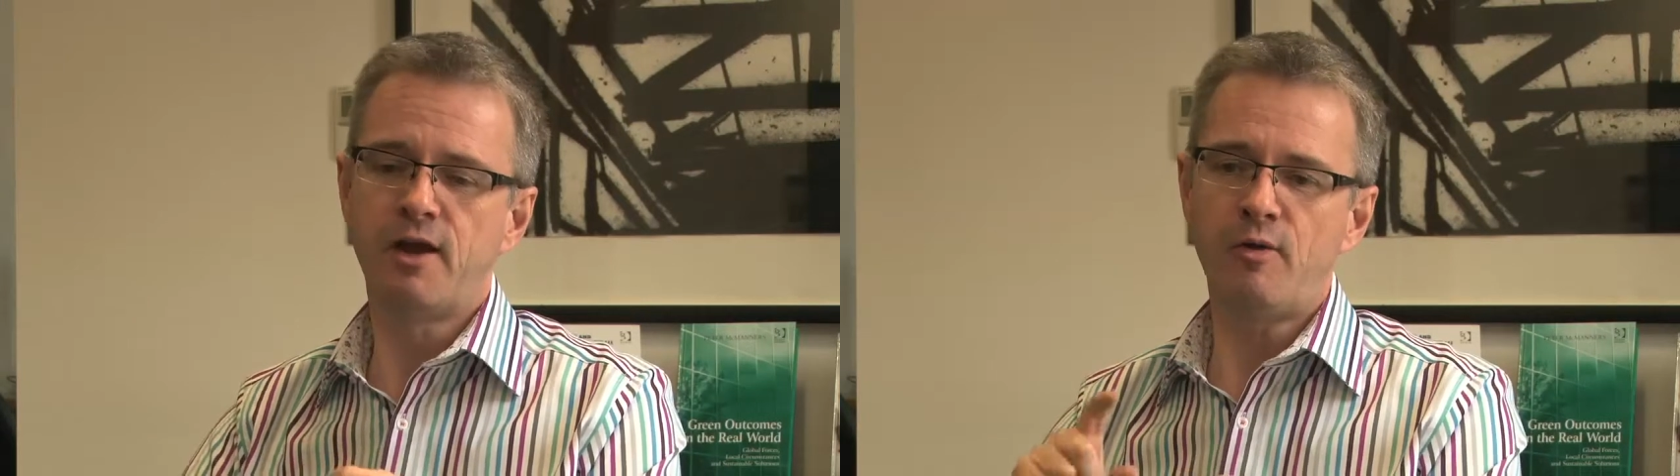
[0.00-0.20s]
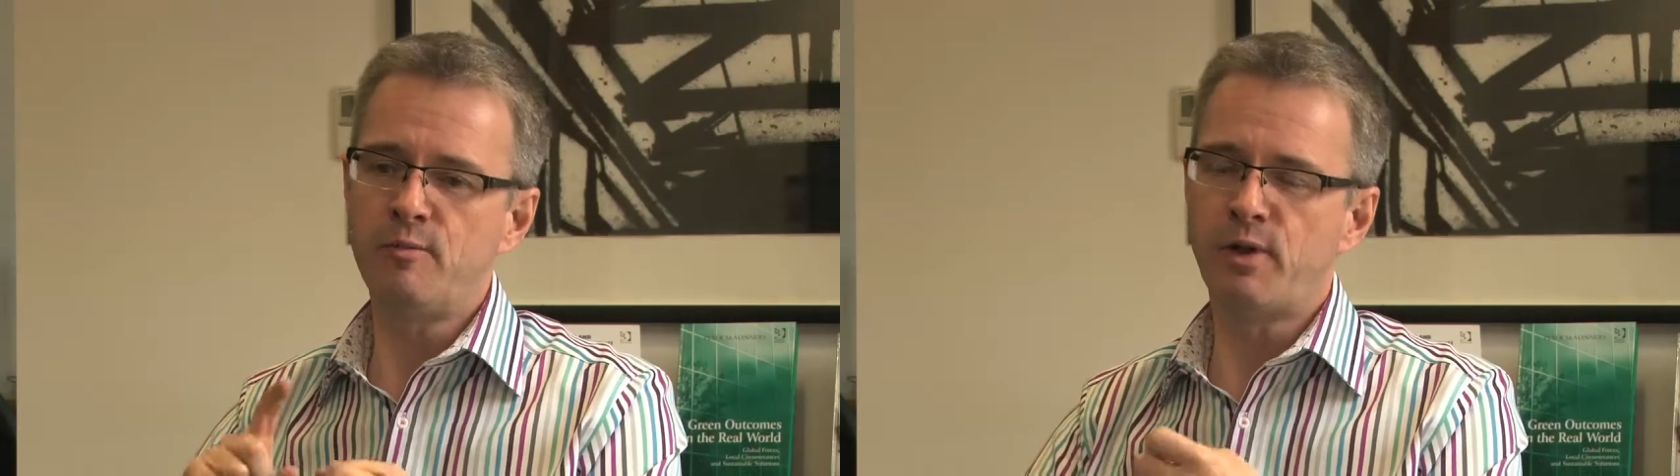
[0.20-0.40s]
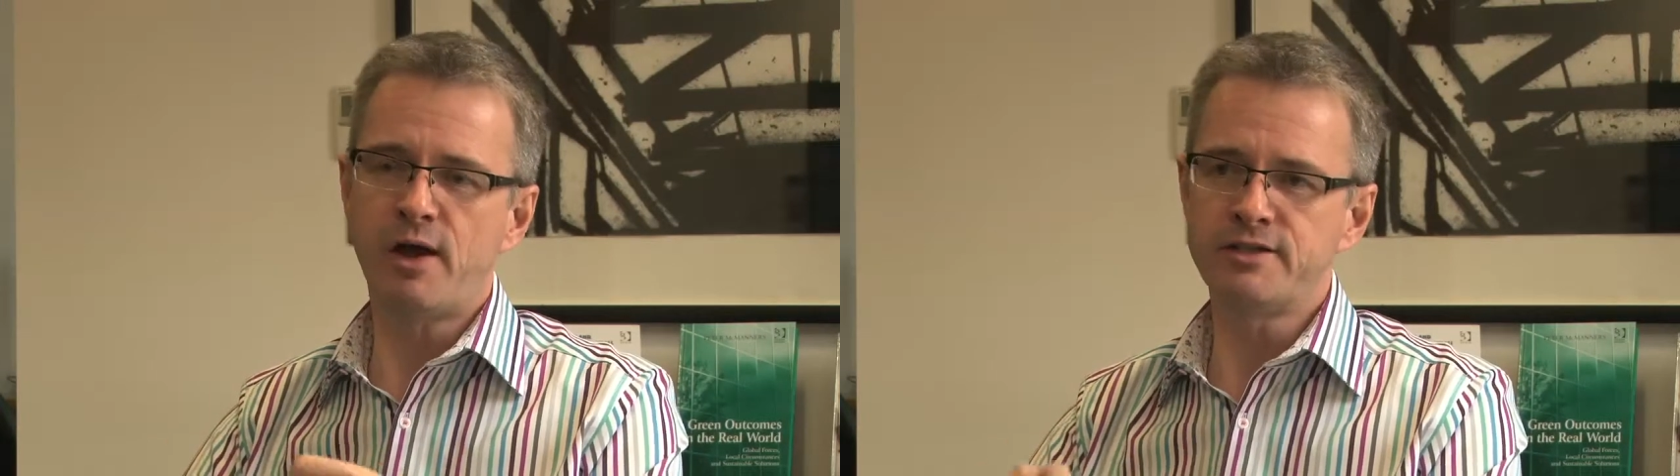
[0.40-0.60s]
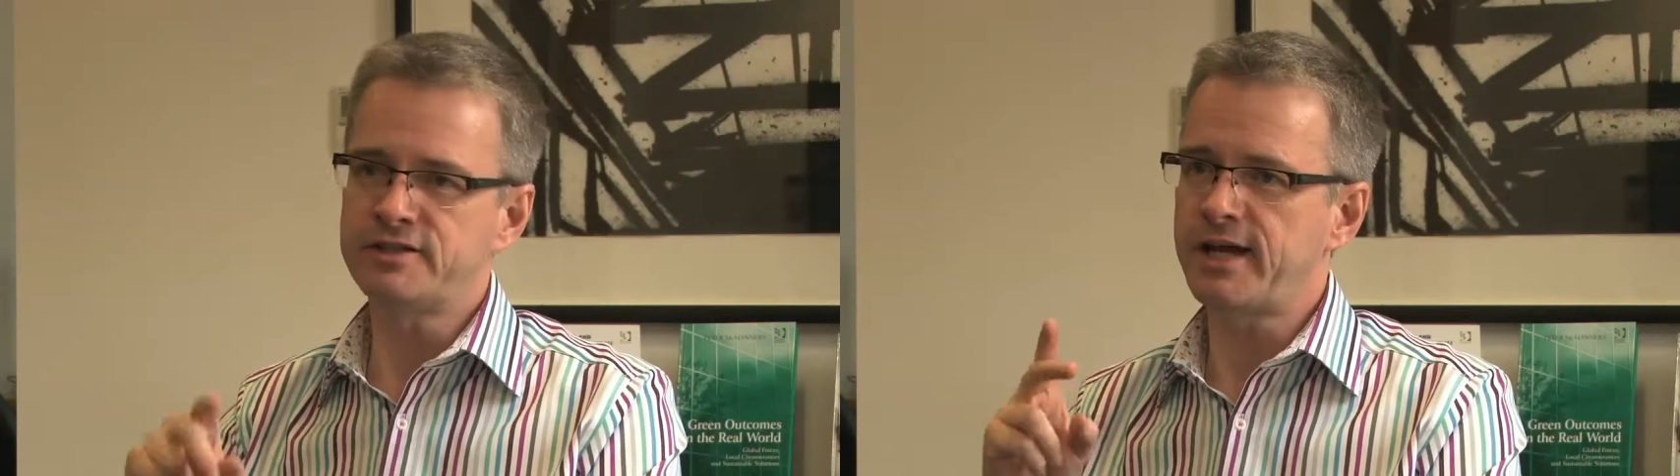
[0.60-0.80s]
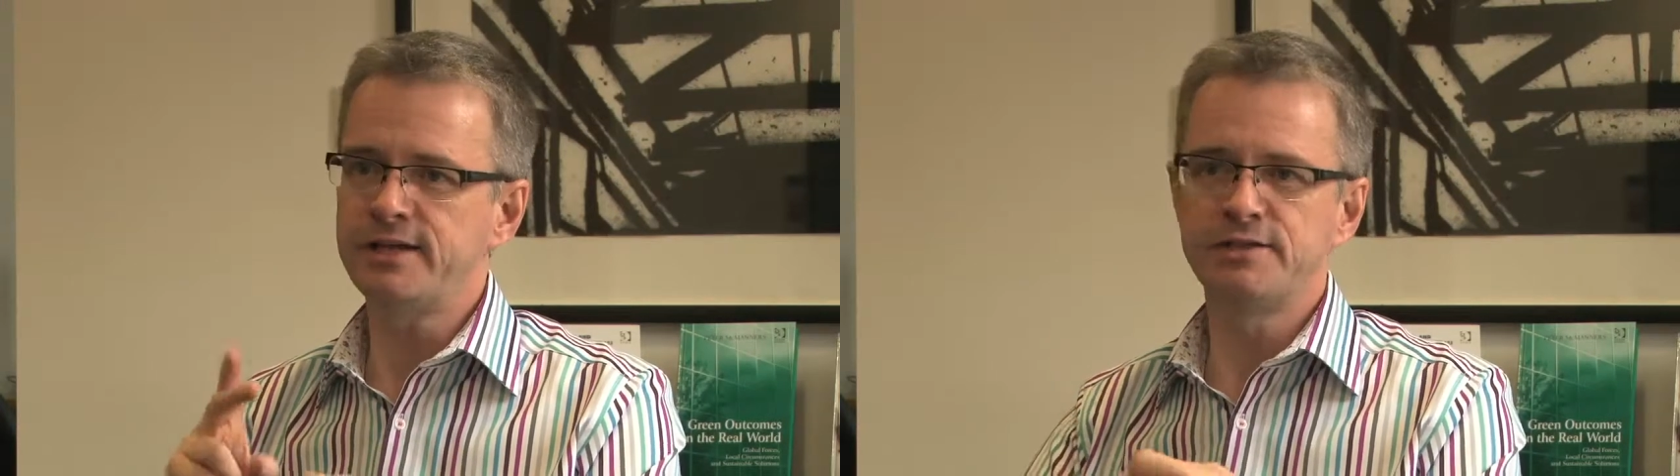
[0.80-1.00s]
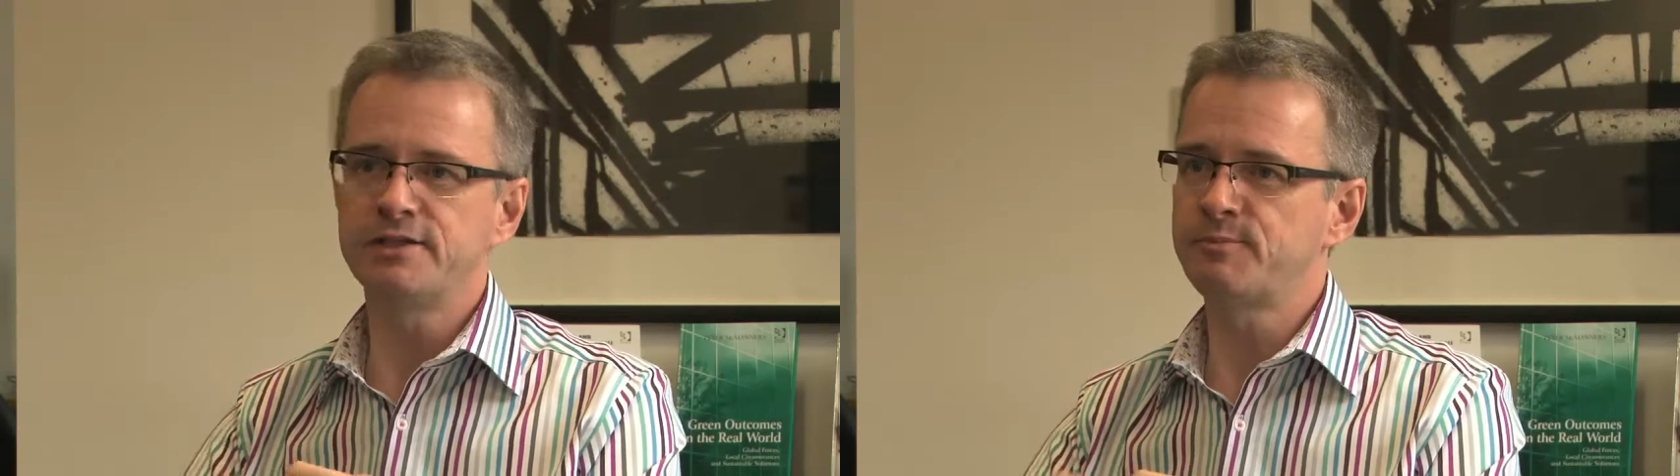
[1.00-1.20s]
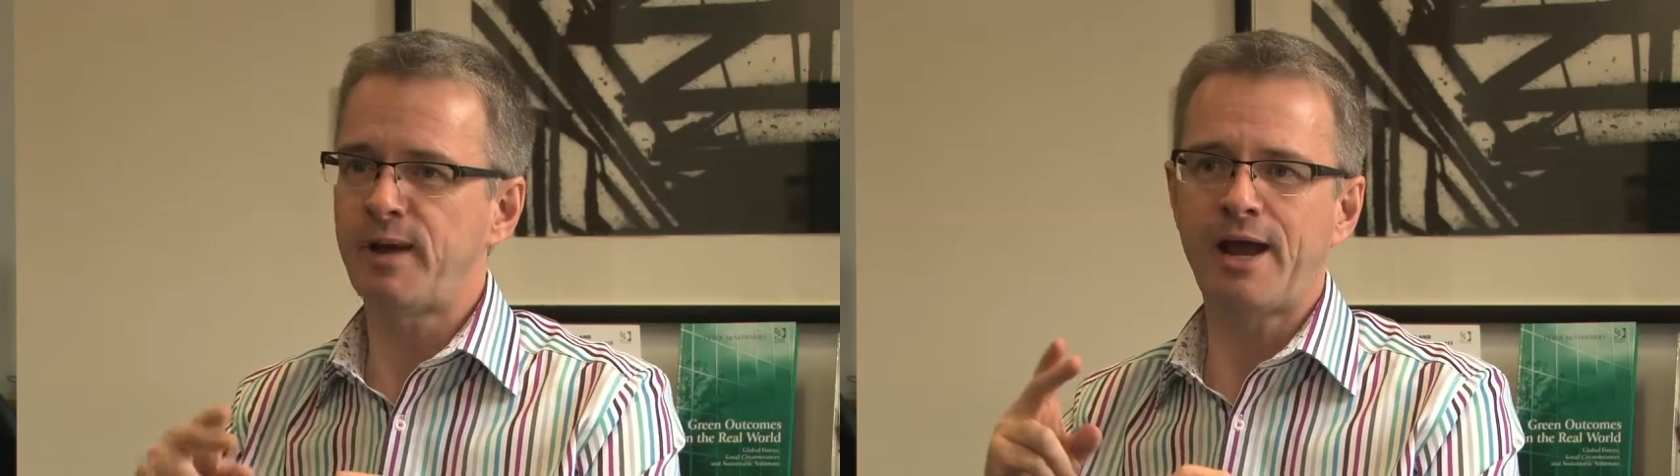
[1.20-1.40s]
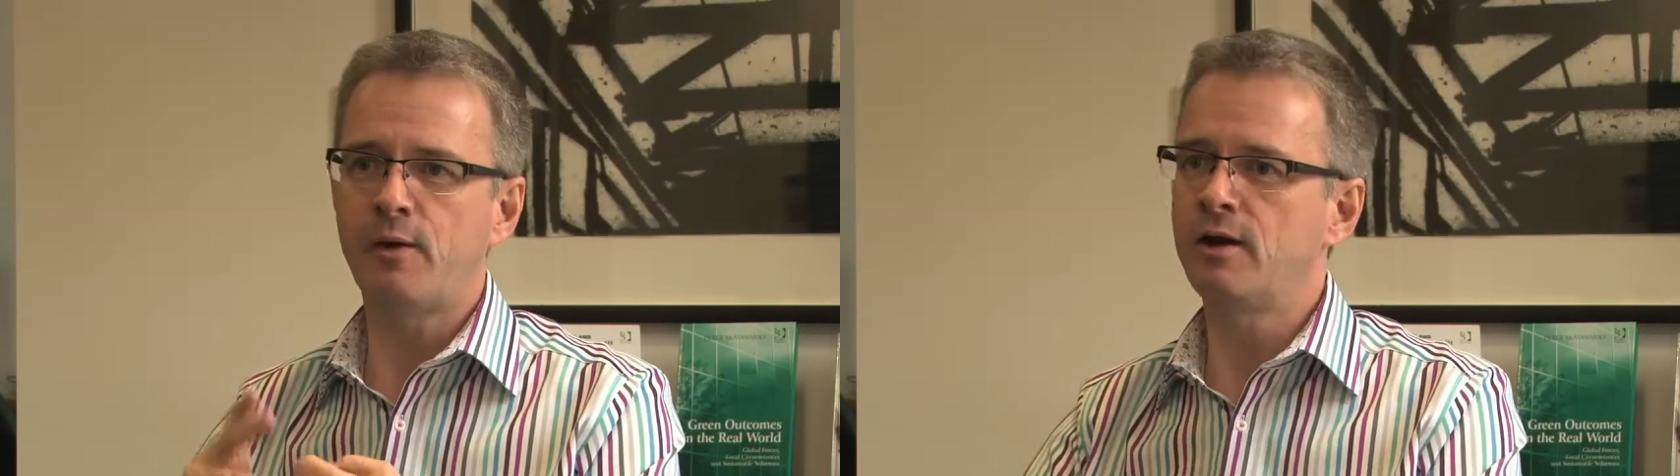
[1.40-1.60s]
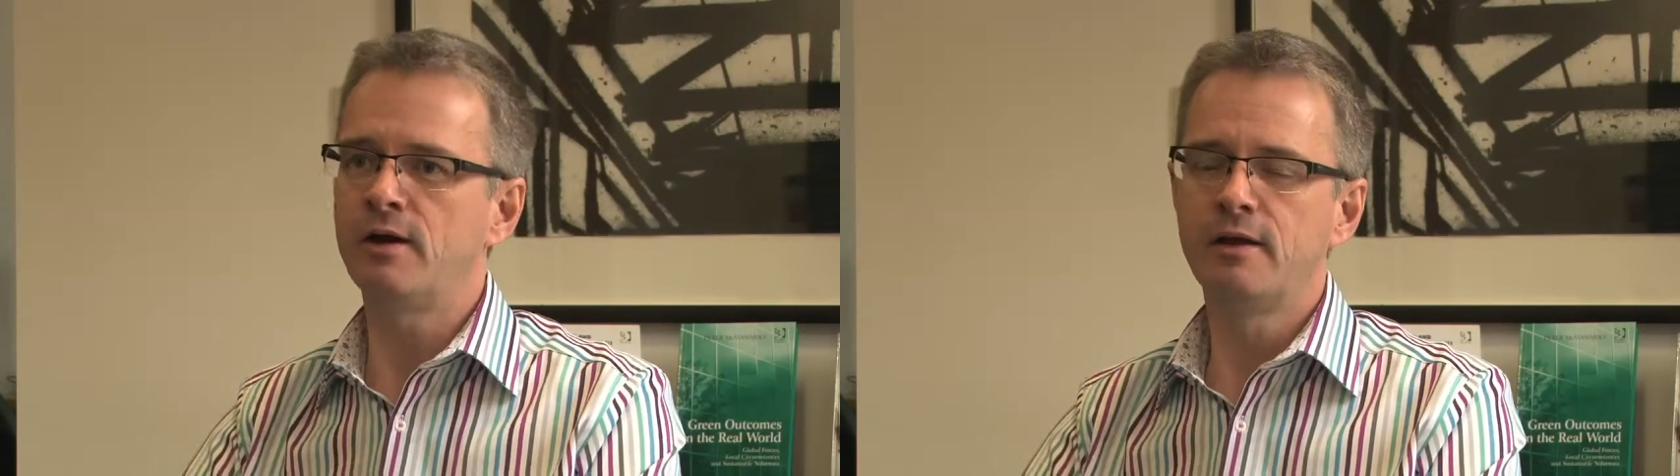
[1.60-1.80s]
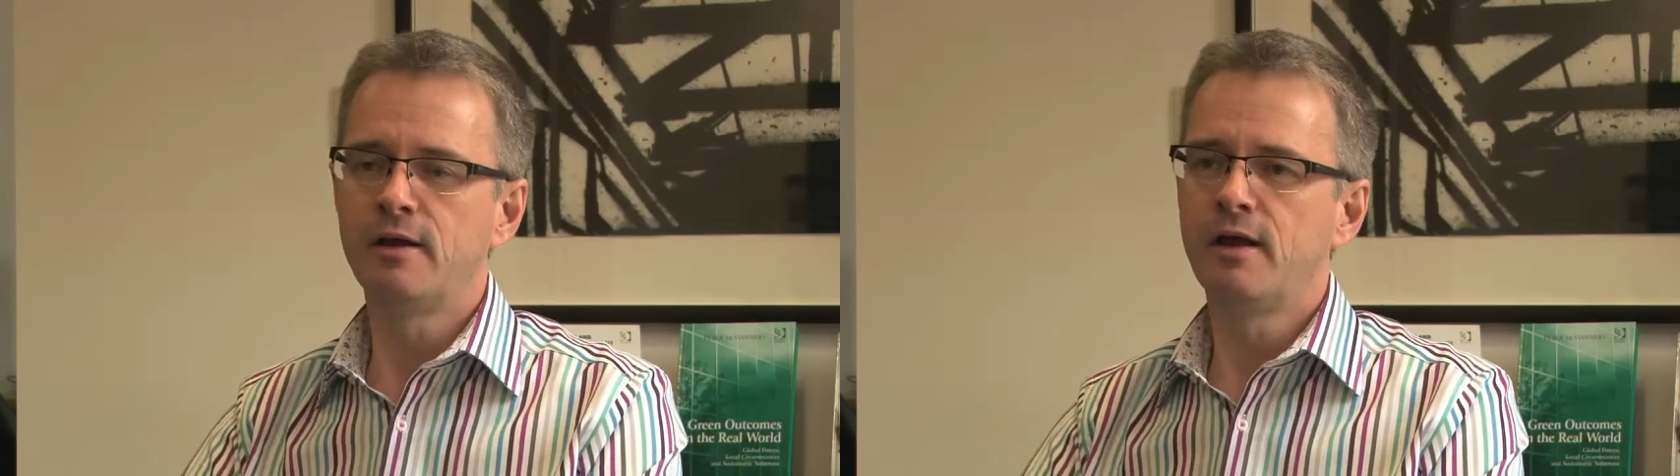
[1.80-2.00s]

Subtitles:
are implied status, power,